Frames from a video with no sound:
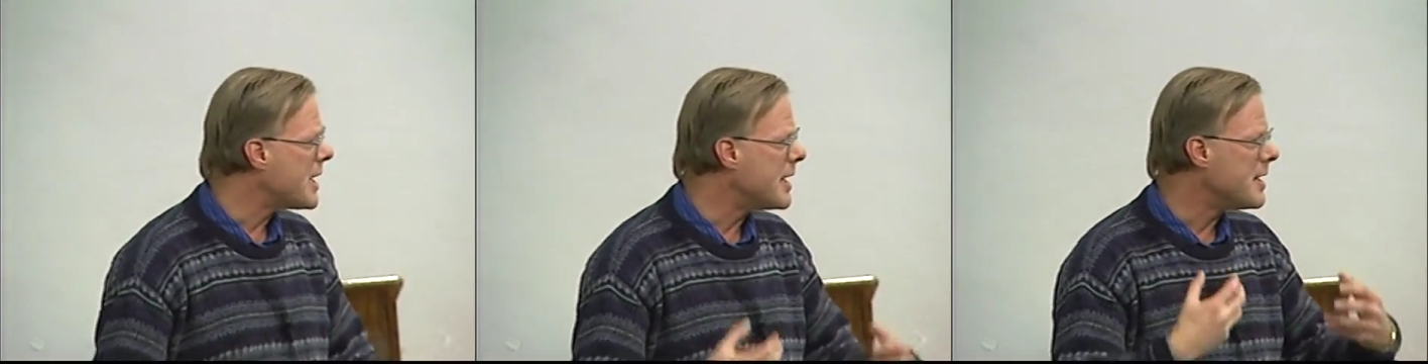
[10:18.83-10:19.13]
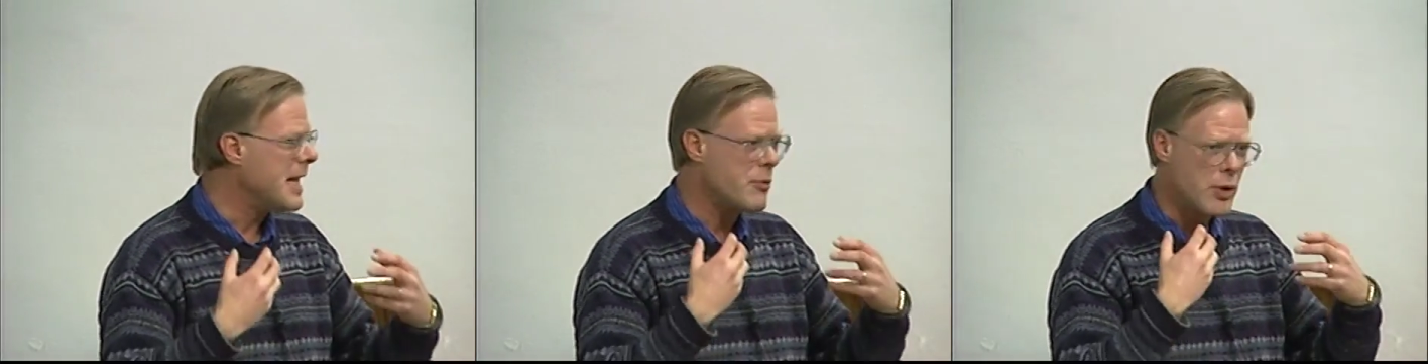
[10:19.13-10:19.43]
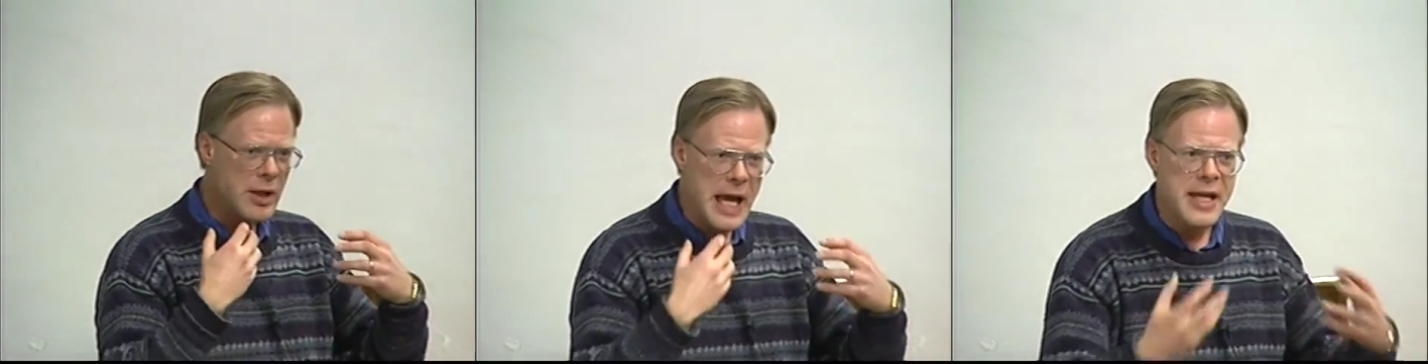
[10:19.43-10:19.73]
It, it
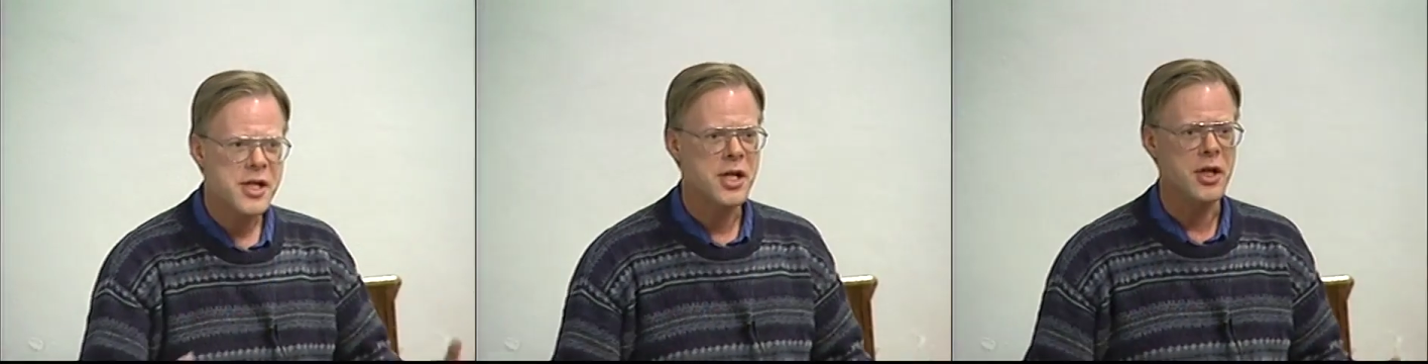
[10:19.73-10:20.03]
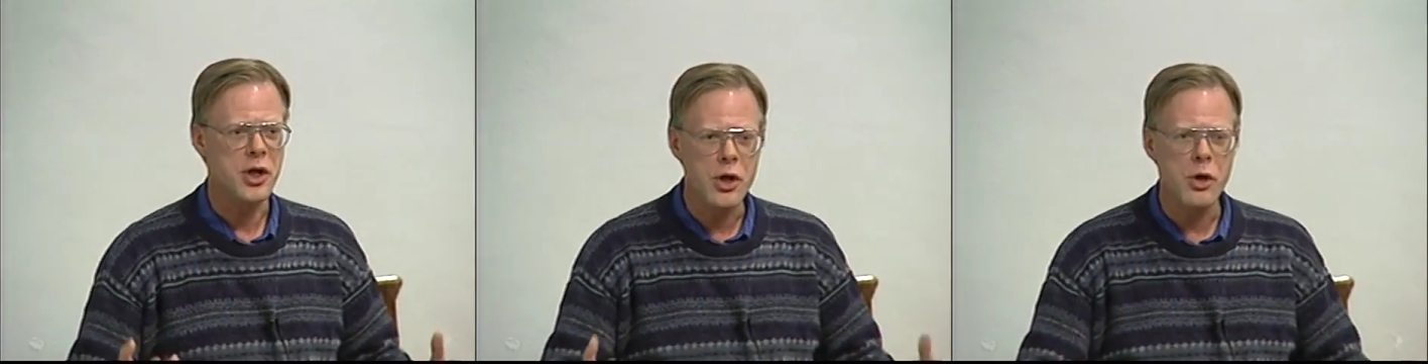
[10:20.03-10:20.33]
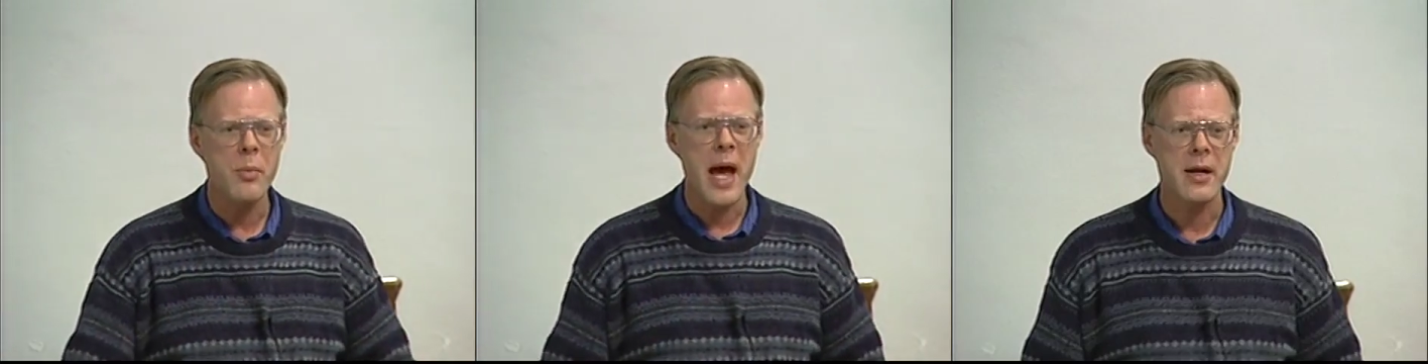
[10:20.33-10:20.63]
relates to you
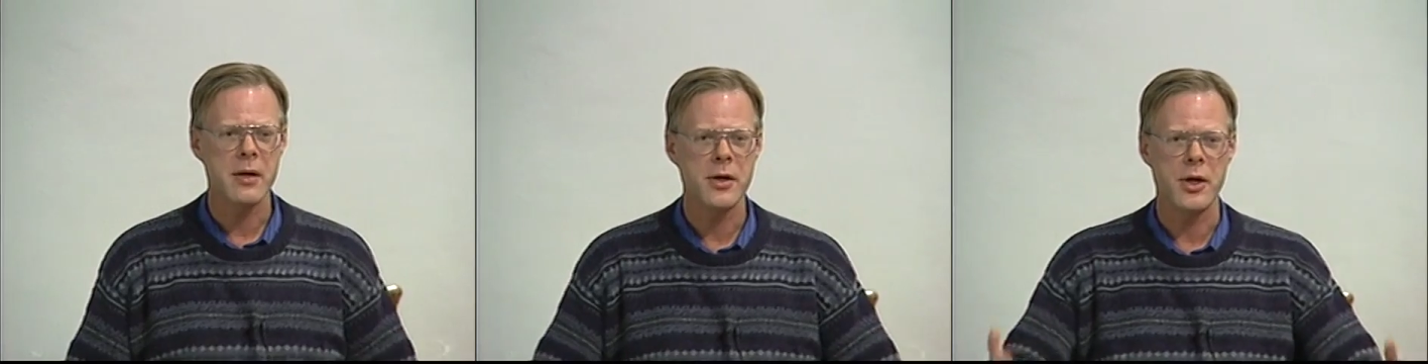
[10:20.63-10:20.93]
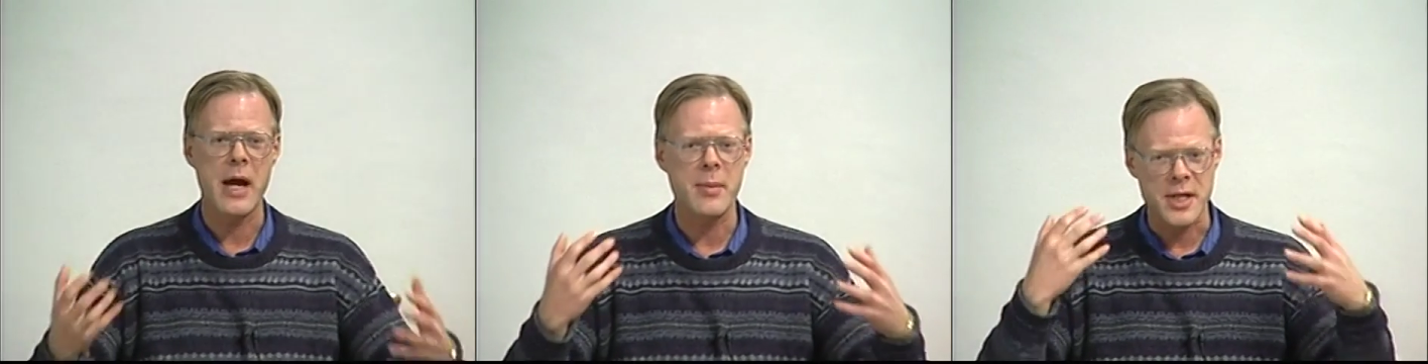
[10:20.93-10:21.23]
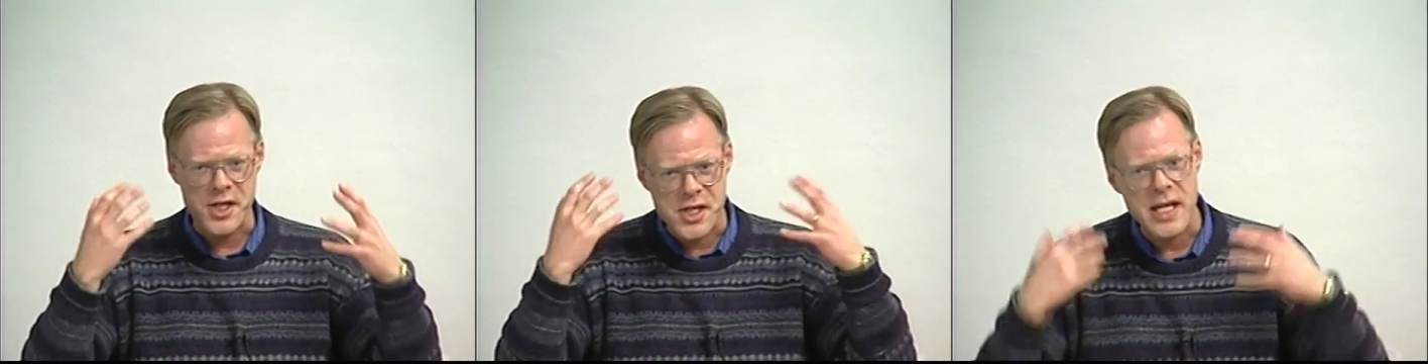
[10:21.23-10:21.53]
better. You're able to
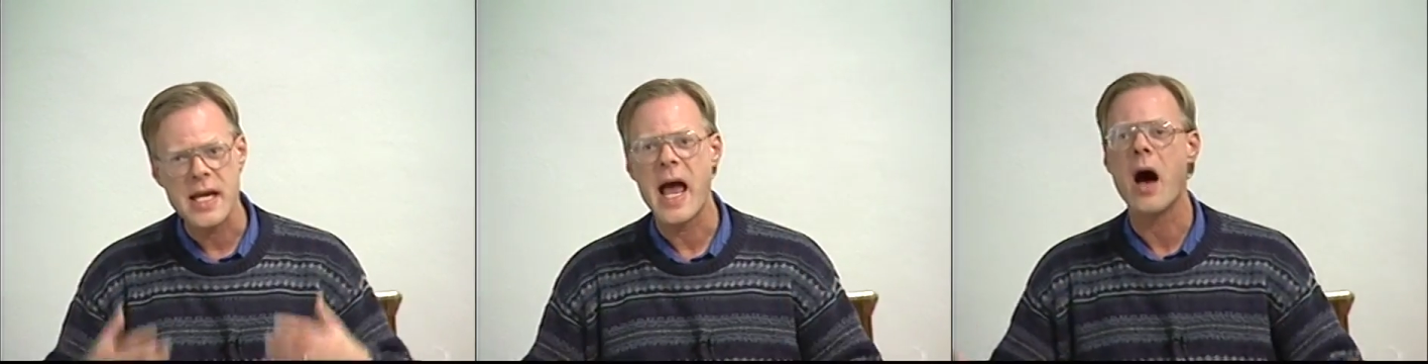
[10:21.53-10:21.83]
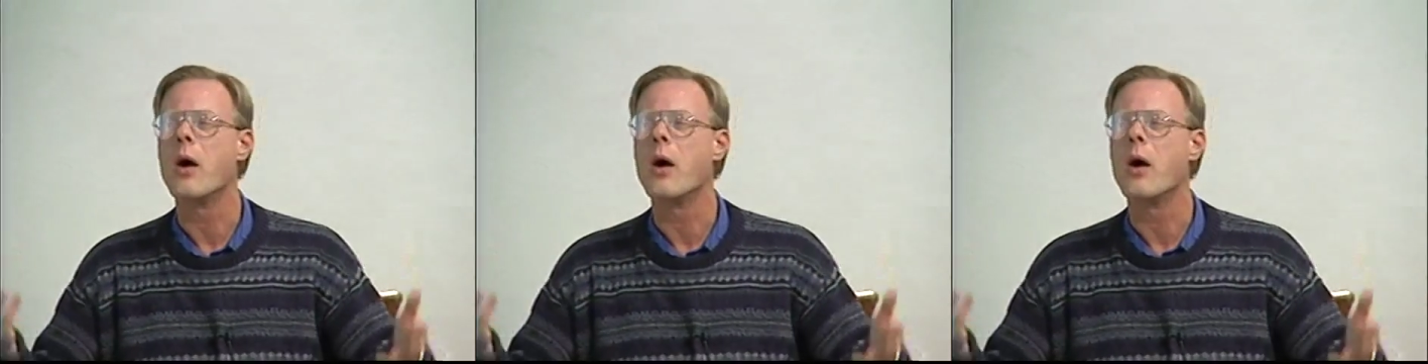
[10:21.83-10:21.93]
see how it